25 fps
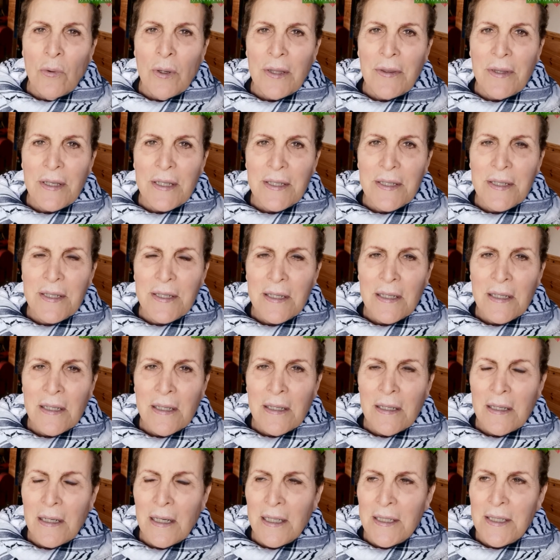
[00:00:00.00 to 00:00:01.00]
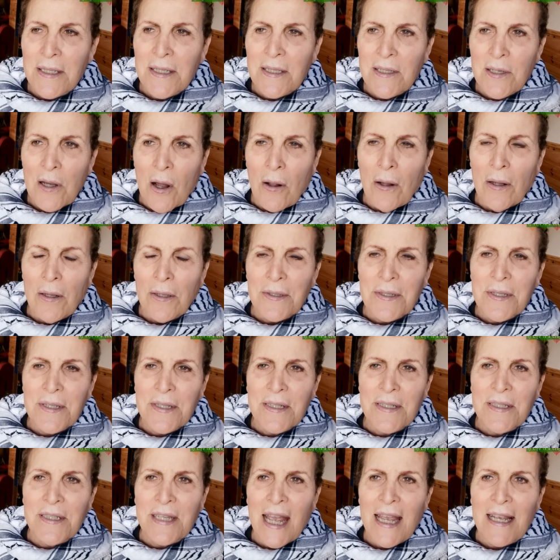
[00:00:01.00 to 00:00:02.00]
with its
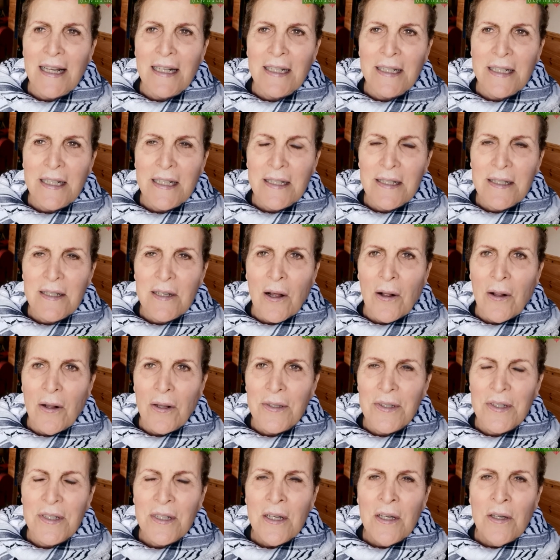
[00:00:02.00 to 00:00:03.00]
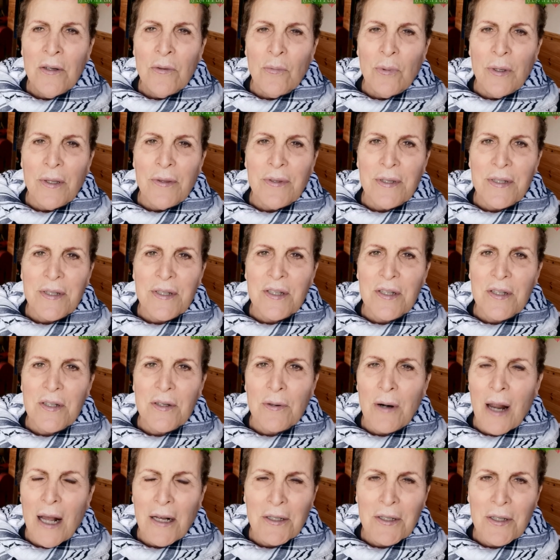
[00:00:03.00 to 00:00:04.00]
assaults, daily assaults, with the
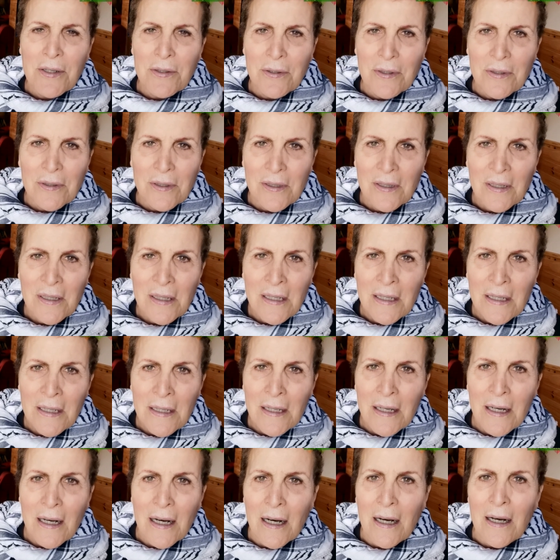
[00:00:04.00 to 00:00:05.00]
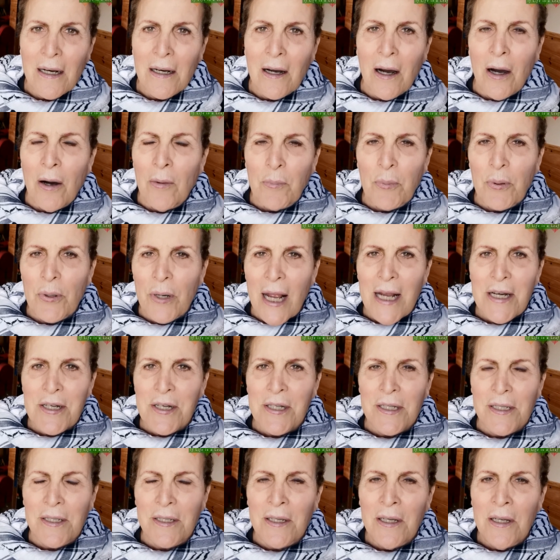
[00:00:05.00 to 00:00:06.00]
structural
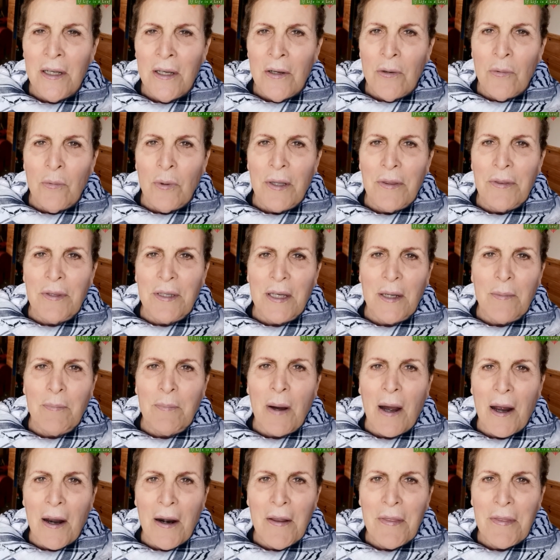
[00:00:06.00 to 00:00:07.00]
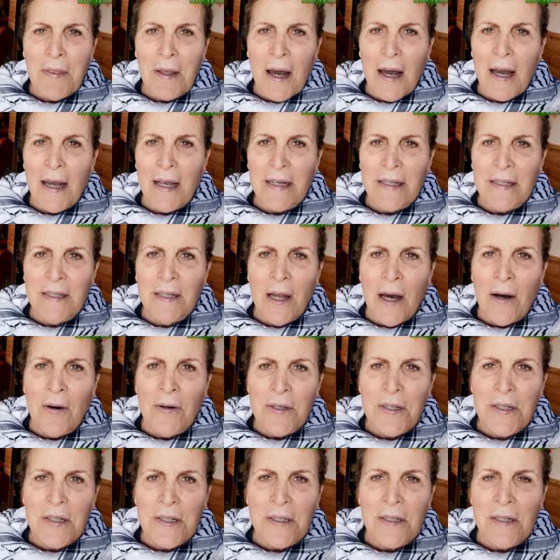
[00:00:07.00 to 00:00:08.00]
oppression, with the apartheid
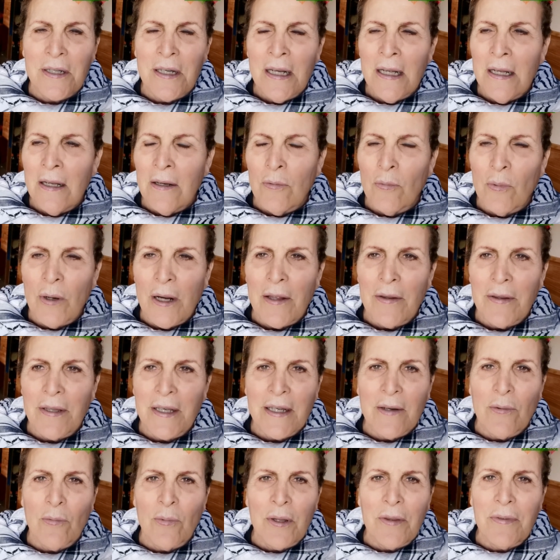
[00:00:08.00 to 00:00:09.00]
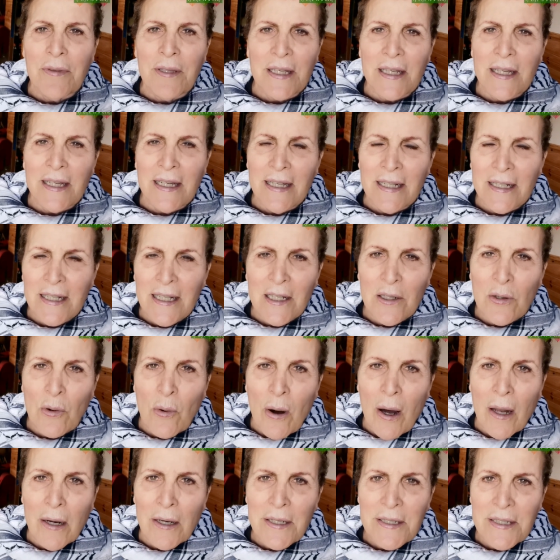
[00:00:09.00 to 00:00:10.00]
notion, with the
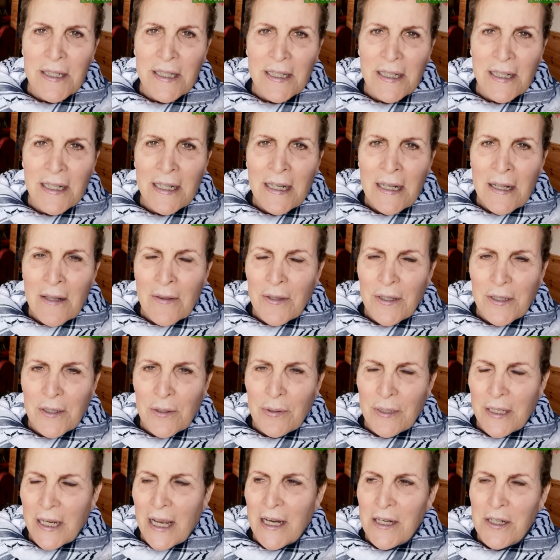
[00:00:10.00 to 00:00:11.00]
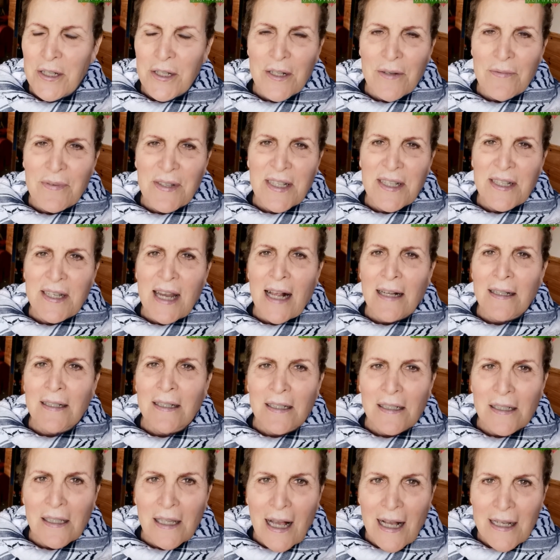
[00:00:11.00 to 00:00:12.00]
inequality, the creation of
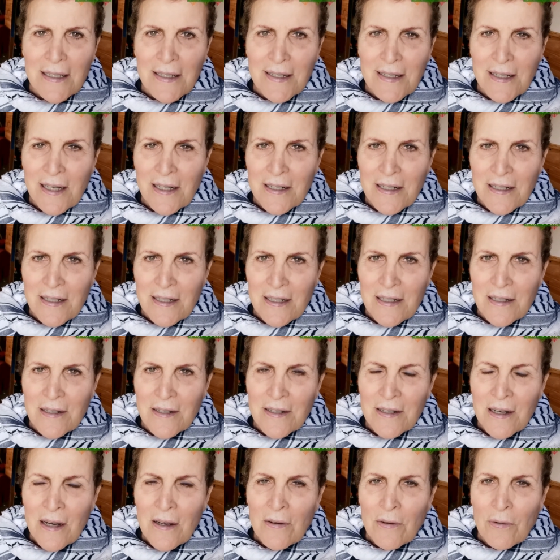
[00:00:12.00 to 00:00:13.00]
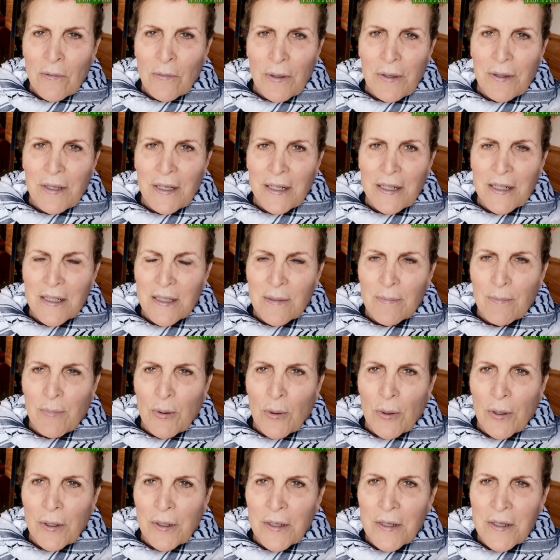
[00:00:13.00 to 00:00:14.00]
second-class citizens within its
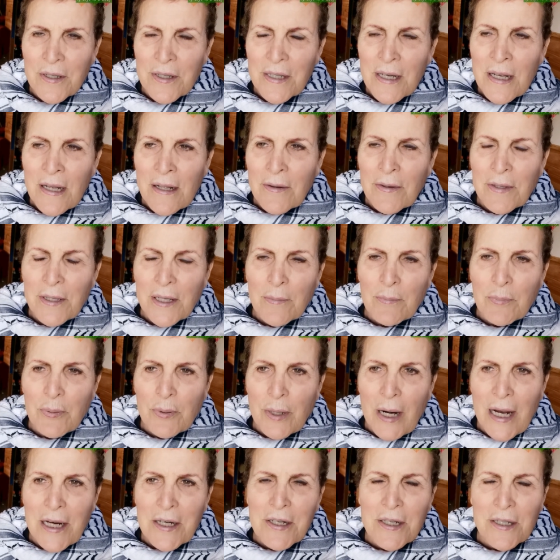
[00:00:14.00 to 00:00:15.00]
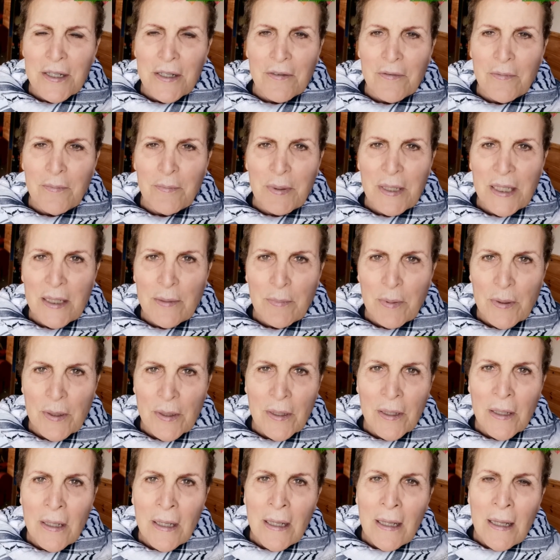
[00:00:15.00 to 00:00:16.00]
borders, the oppression of
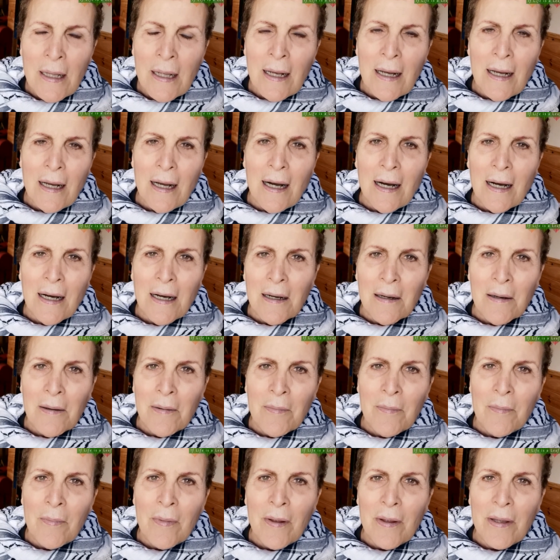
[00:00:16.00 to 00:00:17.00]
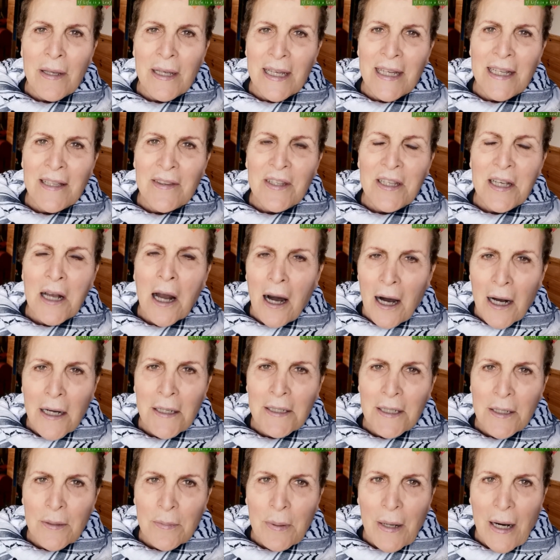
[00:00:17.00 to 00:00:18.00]
people in the
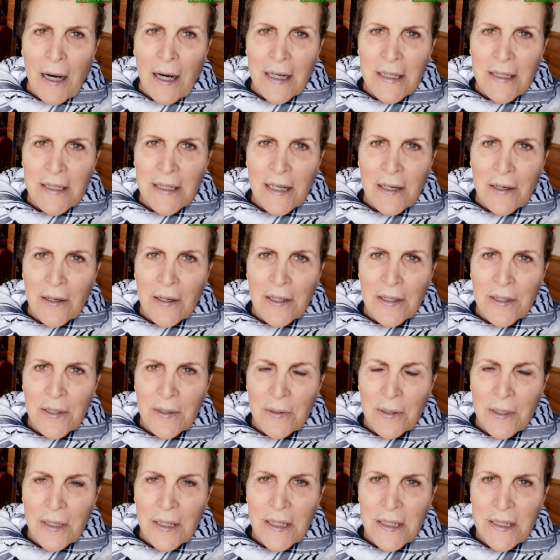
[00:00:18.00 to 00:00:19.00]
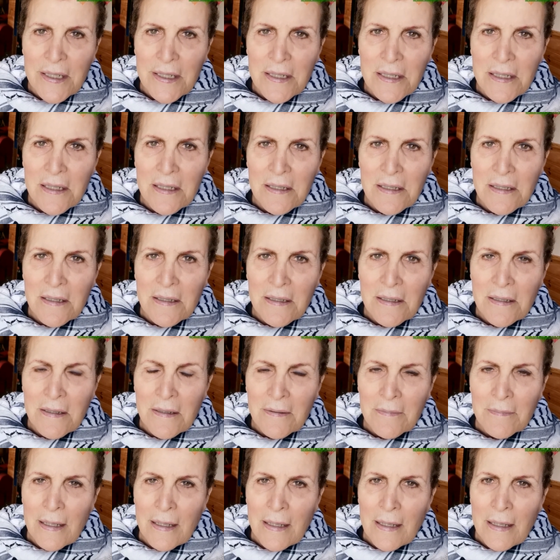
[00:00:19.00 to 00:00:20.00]
occupied territories,
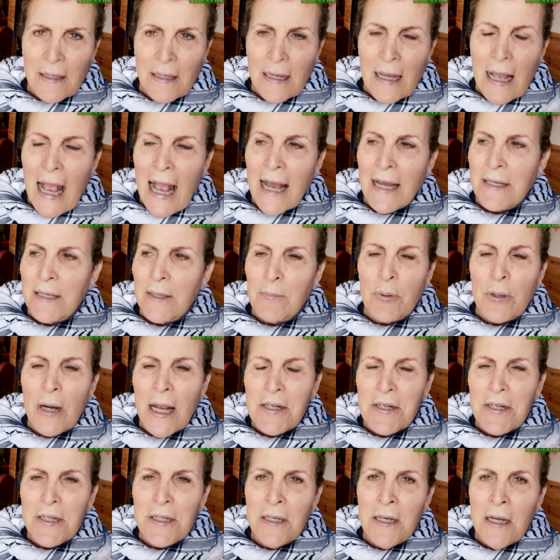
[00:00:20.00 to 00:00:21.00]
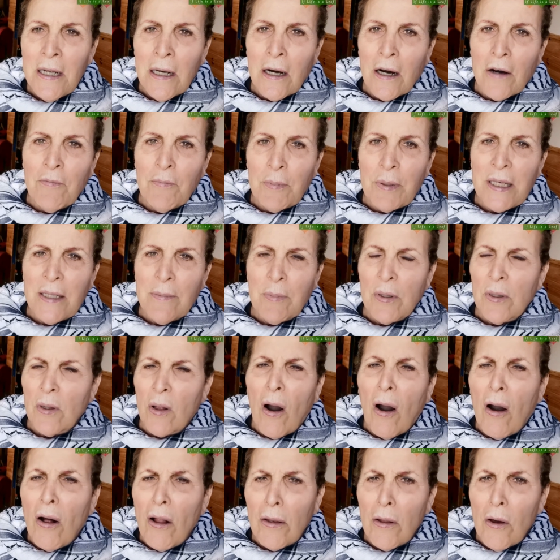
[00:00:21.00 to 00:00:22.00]
and oppression of
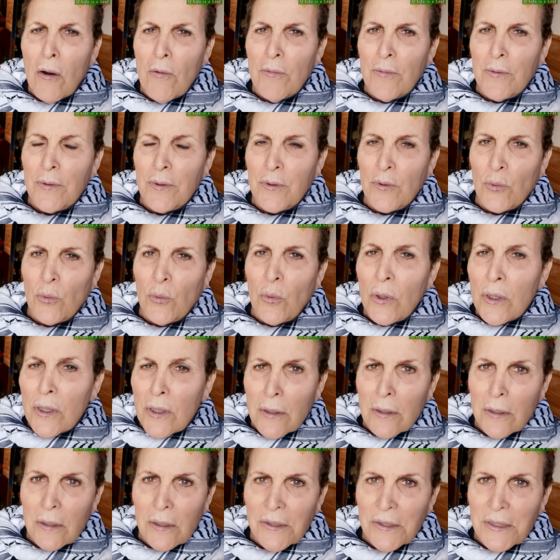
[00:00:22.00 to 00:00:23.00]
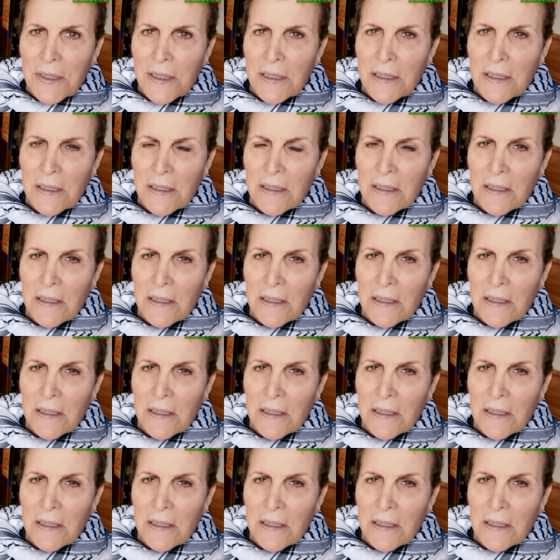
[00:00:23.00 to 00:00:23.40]
people all over the world